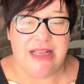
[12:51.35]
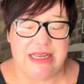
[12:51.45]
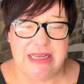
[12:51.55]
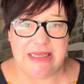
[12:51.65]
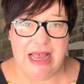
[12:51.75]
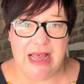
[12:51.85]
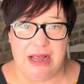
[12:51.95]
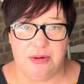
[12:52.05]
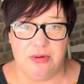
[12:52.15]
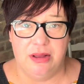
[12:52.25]
is
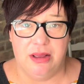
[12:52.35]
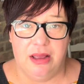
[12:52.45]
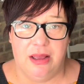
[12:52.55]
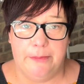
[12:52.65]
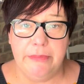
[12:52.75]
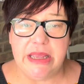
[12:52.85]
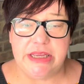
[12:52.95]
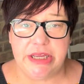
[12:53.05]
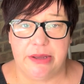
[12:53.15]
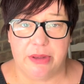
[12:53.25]
how
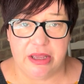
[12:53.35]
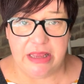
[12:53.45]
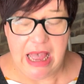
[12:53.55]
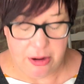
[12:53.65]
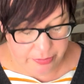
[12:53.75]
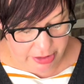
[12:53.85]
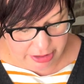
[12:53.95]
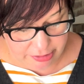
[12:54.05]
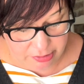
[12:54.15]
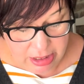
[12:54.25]
Medium can help
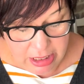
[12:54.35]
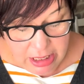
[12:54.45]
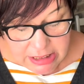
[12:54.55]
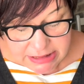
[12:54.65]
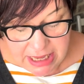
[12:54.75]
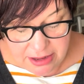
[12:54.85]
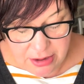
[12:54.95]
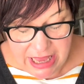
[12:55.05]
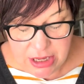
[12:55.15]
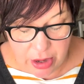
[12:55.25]
you. So
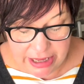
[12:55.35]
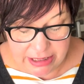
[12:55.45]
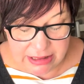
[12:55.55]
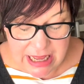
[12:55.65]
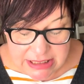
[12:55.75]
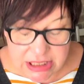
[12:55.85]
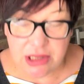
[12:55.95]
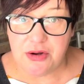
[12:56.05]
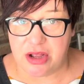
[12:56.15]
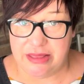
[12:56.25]
anyway, let's
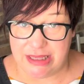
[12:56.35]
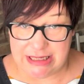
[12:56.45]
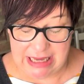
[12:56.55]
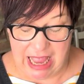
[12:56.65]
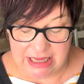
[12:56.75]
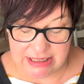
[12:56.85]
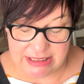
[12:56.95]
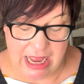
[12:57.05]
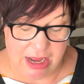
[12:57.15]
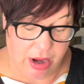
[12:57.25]
look at the stats.
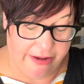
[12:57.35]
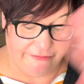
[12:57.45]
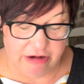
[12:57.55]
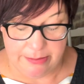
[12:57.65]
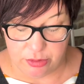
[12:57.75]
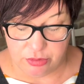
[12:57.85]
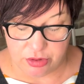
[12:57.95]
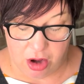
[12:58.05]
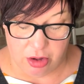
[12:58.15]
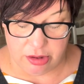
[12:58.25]
Now I've rambled
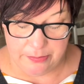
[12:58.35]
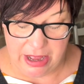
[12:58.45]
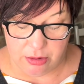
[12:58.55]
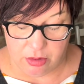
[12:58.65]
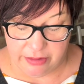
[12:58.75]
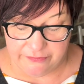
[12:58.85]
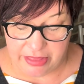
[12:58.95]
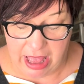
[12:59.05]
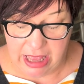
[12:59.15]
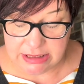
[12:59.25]
on about all of
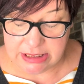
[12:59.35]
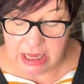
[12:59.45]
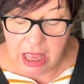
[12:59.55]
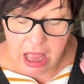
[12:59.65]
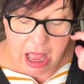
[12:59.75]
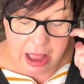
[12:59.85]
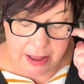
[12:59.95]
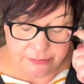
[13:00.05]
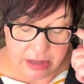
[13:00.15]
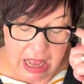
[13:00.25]
that.
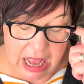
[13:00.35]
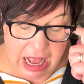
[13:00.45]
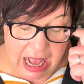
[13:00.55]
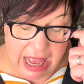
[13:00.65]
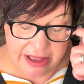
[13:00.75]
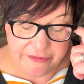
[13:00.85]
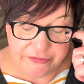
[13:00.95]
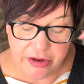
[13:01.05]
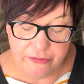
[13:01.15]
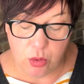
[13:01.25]
If
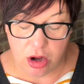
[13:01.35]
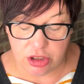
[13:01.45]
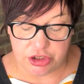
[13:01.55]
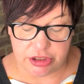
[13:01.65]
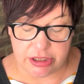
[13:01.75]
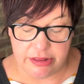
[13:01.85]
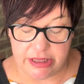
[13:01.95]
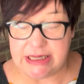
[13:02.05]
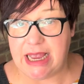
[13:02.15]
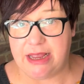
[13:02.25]
you watched the
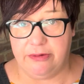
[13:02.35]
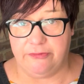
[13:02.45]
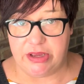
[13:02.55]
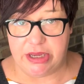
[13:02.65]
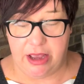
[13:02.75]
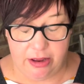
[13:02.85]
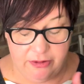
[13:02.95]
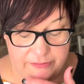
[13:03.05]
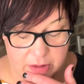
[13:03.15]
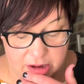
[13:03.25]
second video
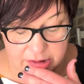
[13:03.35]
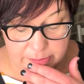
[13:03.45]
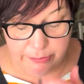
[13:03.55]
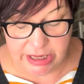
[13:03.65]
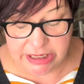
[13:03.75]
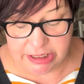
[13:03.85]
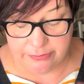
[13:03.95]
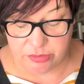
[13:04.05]
of my Medium